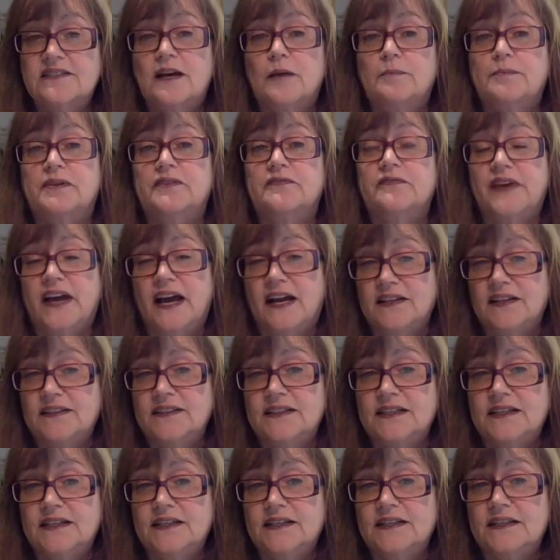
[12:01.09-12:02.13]
It's not been
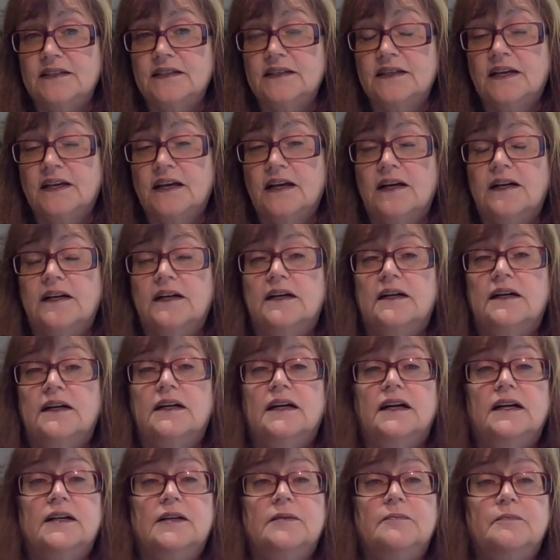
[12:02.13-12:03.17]
validated.
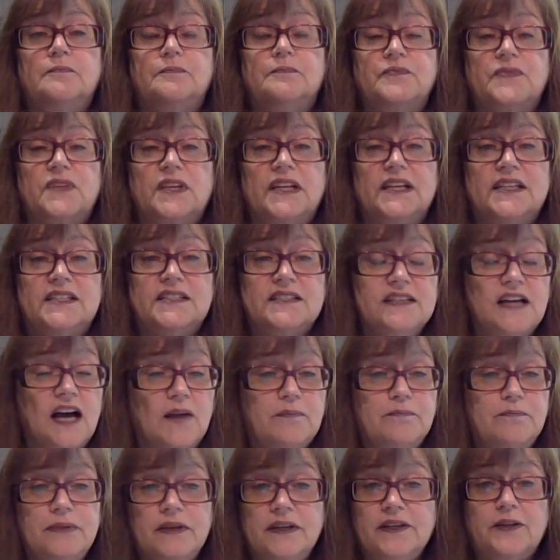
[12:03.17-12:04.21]
It's
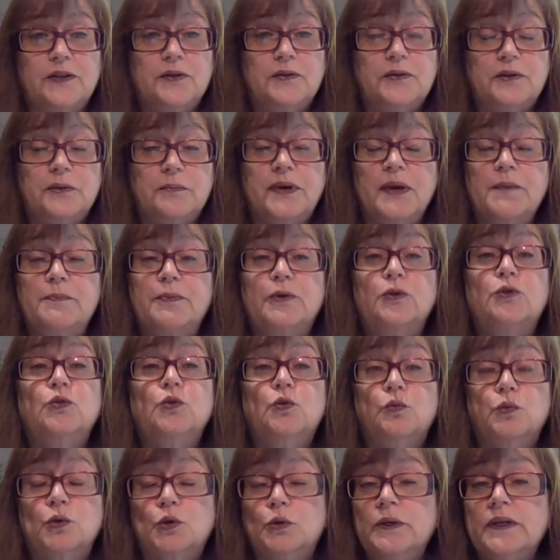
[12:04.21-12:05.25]
not, you know, the people
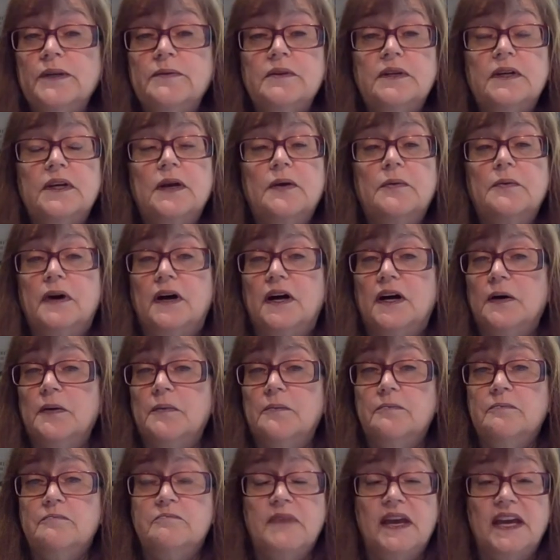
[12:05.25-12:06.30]
who grew it
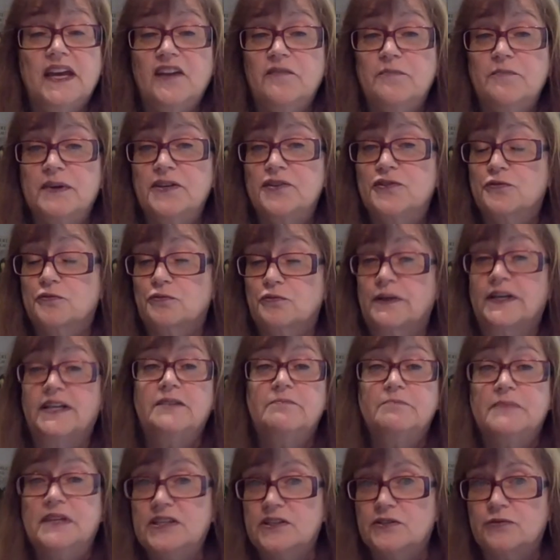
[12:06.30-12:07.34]
may have been
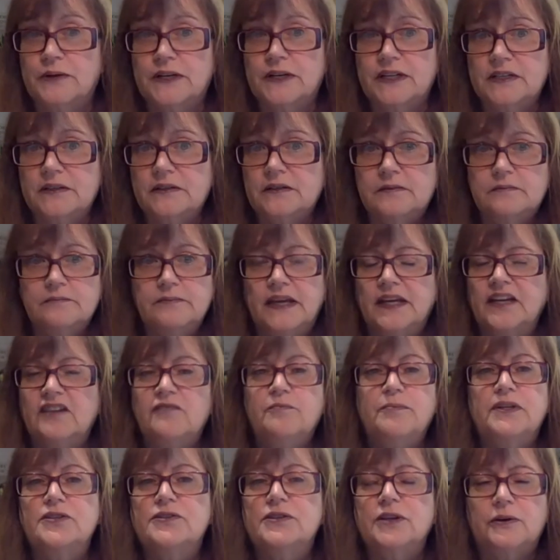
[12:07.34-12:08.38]
mistreated, may
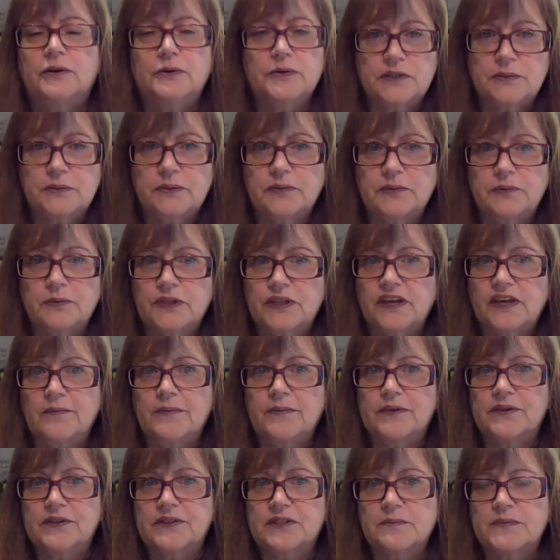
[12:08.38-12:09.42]
have been dosed with
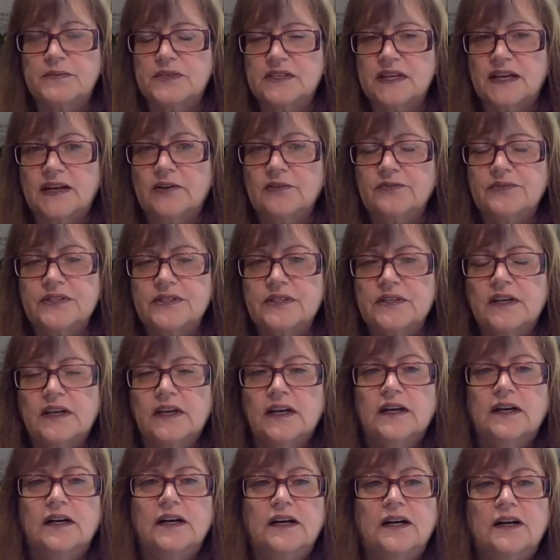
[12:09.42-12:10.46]
chemicals themselves.
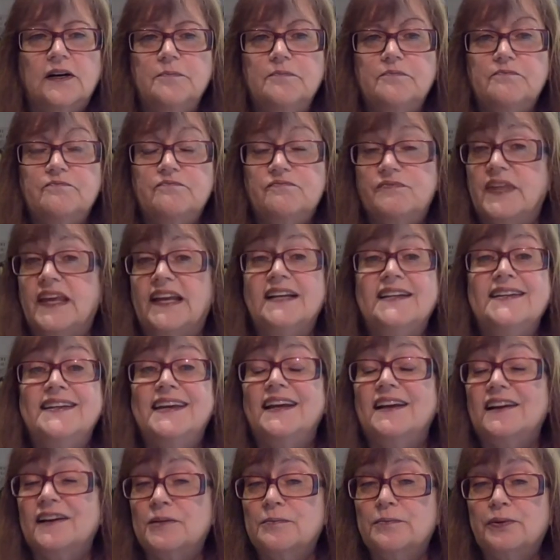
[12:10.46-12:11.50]
They didn't
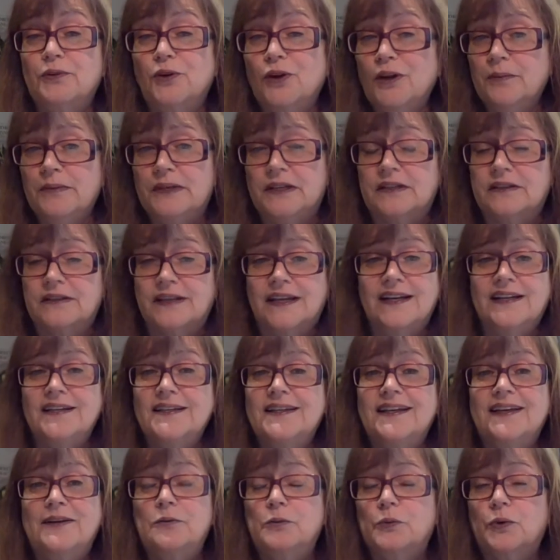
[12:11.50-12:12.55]
get unemployment. They
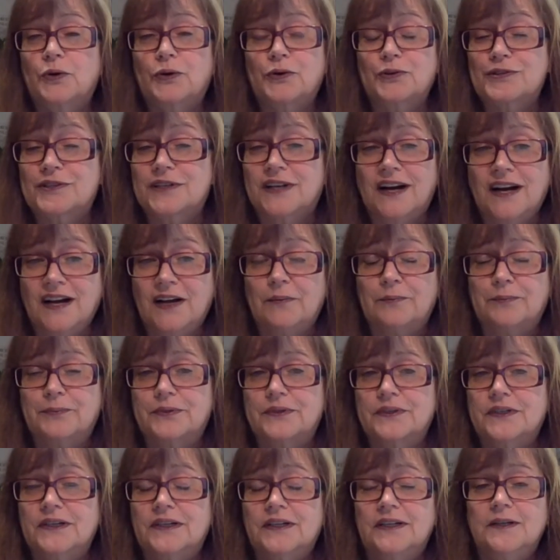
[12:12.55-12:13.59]
didn't get workers'
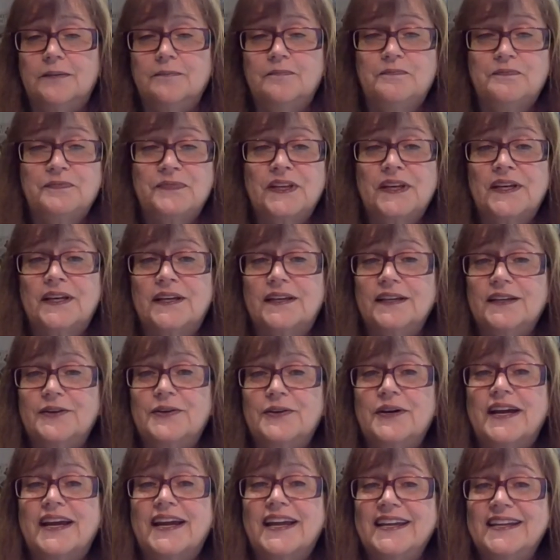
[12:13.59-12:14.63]
comp.
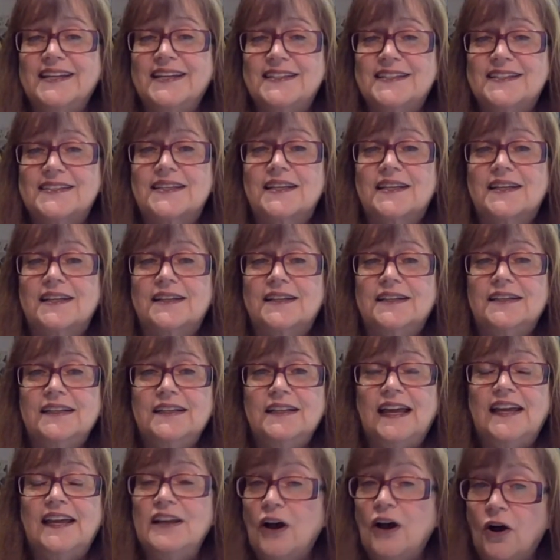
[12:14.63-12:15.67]

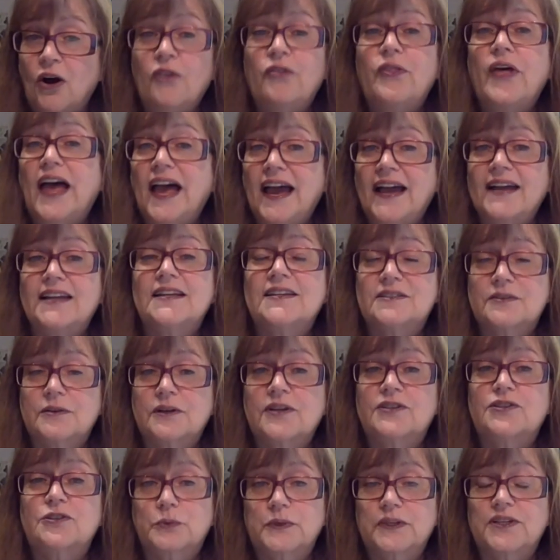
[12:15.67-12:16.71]
And all that is
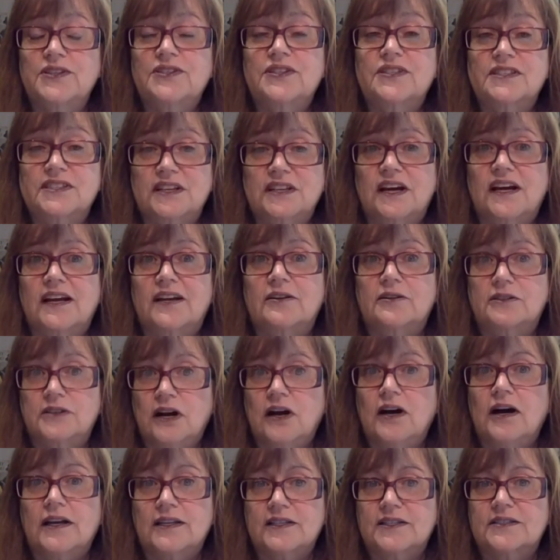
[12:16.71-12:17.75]
a real societal
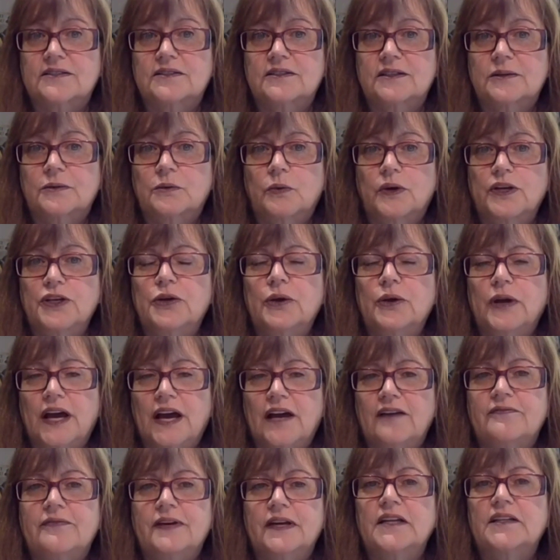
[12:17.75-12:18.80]
cost when you
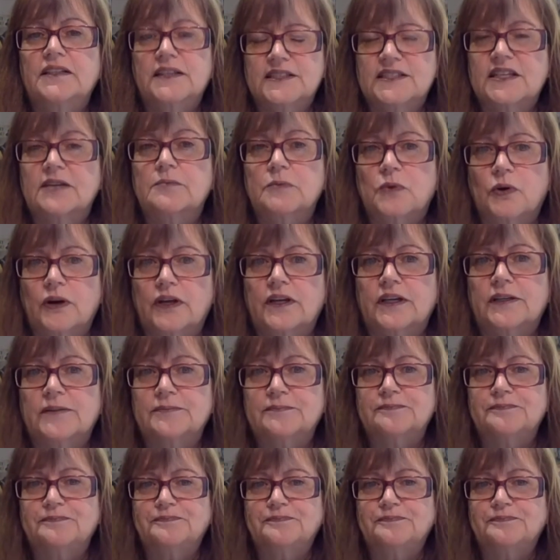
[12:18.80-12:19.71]
have an illicit market.